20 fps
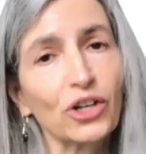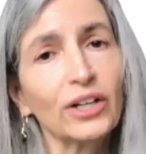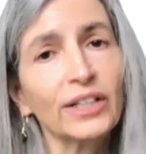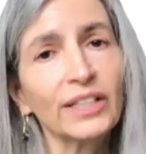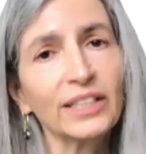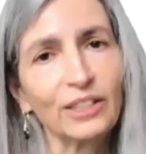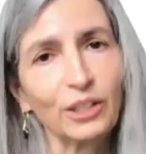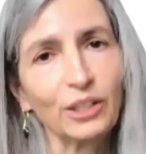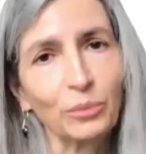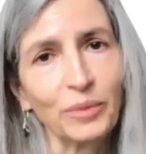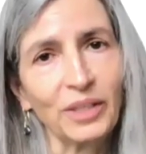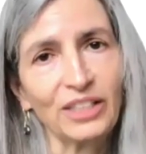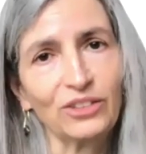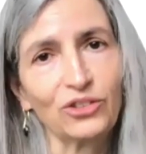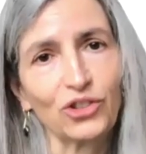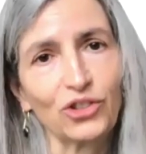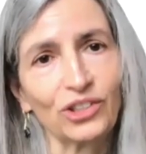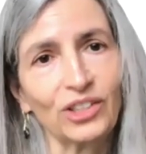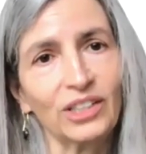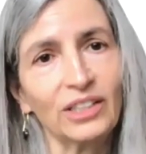in their
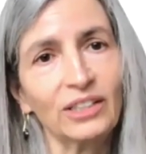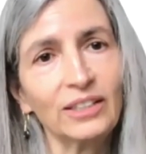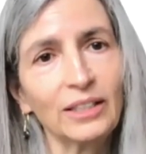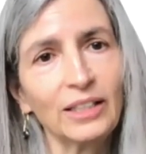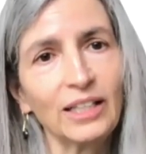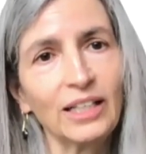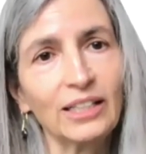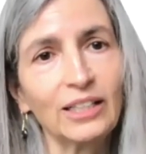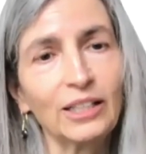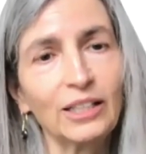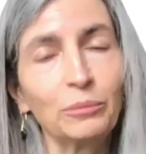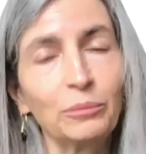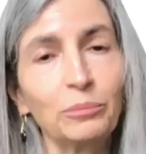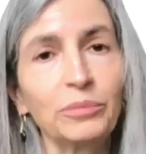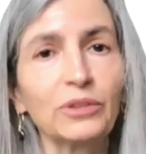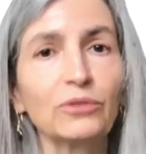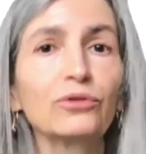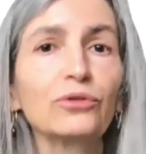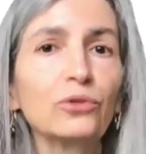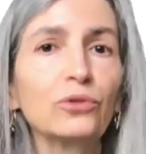major
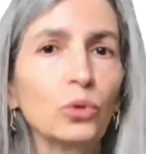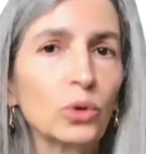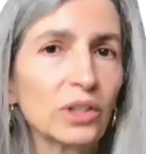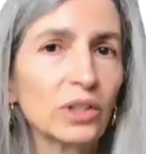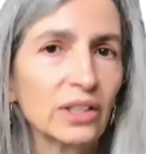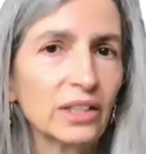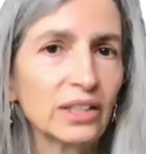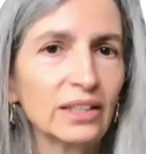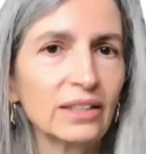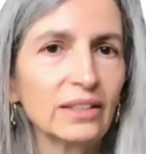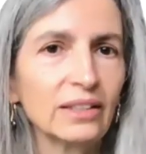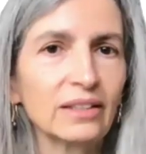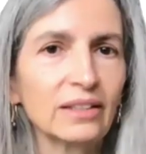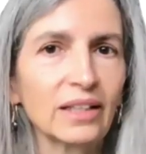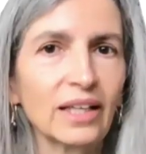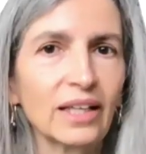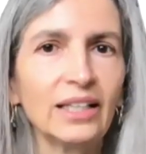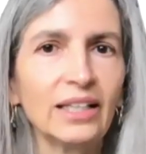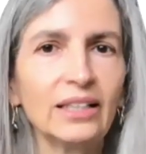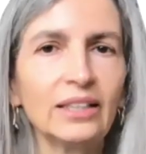before
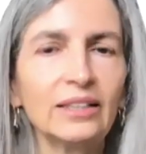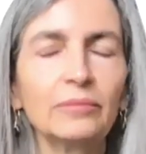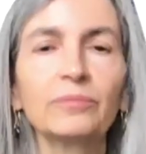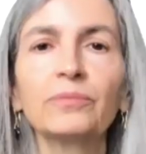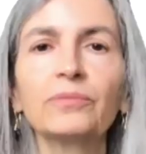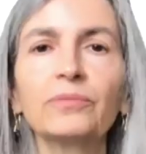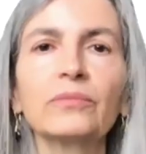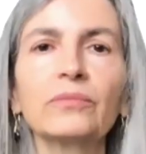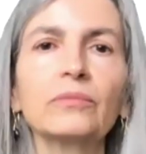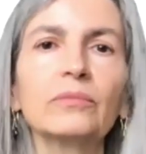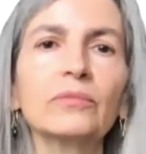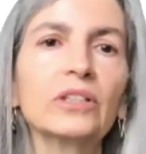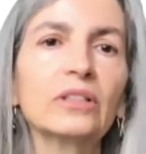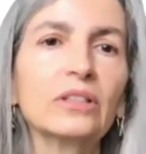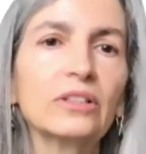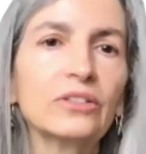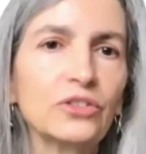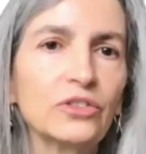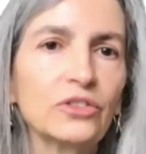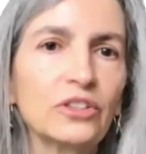they
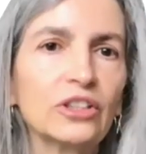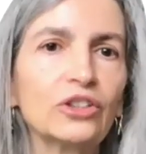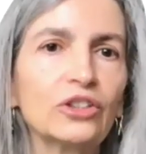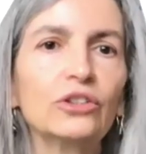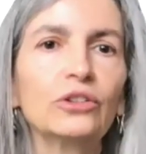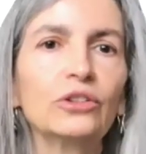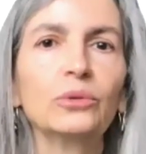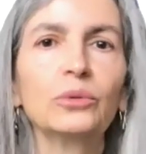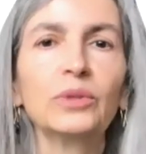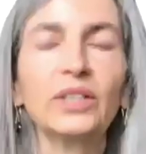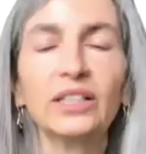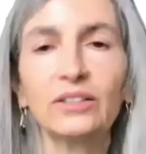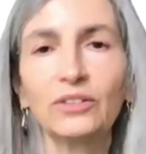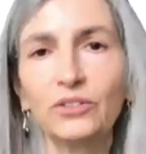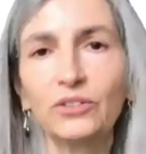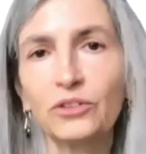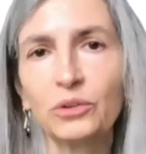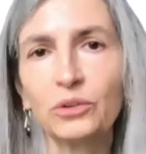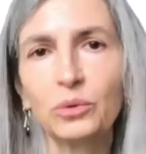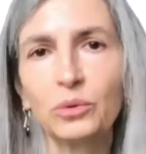continue
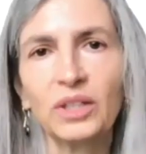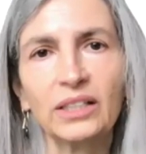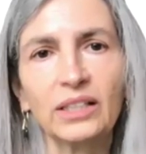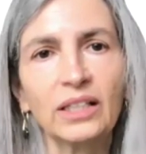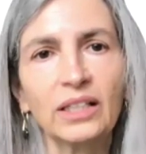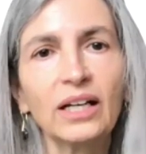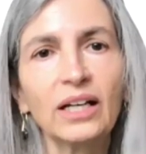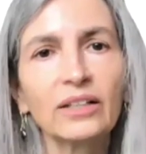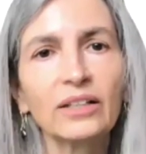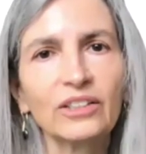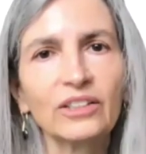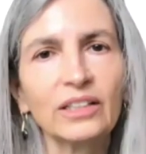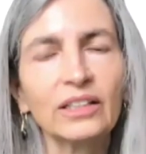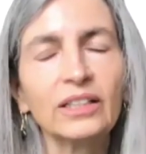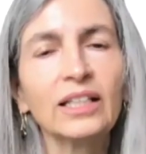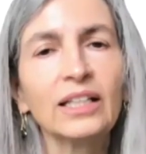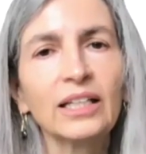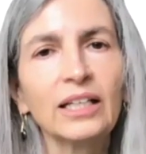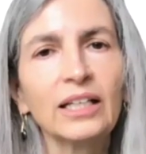into another,